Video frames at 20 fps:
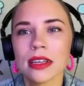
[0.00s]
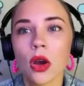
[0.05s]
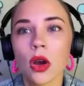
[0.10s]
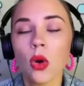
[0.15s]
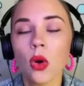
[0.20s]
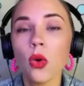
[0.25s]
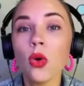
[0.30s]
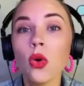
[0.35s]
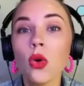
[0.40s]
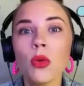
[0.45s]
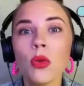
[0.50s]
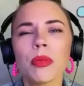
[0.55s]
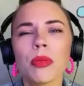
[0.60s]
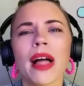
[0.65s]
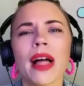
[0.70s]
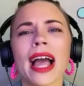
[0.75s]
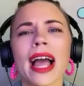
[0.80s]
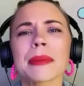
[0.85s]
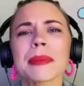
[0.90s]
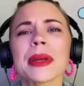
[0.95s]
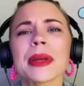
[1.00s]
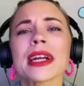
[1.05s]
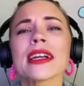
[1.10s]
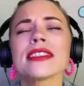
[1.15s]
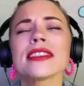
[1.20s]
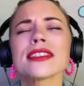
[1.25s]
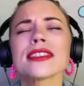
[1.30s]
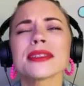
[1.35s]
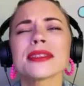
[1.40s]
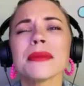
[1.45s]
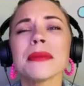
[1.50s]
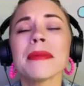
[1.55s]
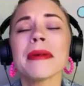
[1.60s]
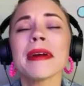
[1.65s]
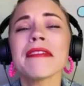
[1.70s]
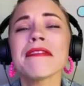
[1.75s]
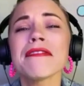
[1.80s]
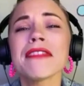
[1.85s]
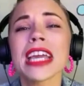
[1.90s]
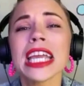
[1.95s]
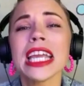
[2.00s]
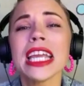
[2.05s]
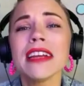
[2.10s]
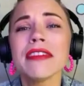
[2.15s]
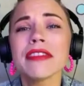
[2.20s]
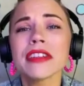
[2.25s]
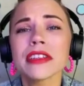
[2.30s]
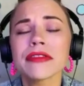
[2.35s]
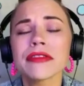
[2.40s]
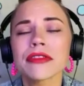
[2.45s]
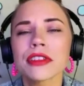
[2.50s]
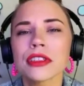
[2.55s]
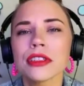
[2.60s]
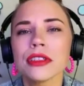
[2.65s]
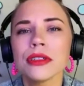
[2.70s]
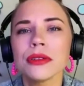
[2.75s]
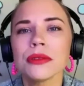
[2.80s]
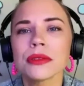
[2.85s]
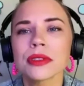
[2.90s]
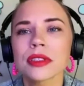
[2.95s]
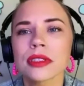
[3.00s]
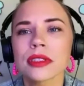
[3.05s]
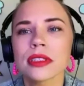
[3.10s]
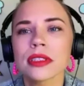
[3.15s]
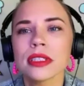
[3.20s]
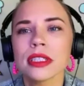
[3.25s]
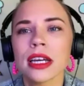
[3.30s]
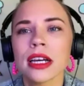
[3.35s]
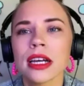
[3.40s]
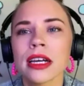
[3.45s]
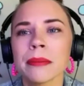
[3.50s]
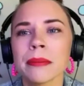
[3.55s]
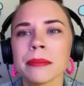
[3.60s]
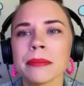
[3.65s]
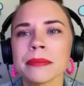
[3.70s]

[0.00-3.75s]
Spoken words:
Ooh, blackberries are some of my favorite fruit. Yum.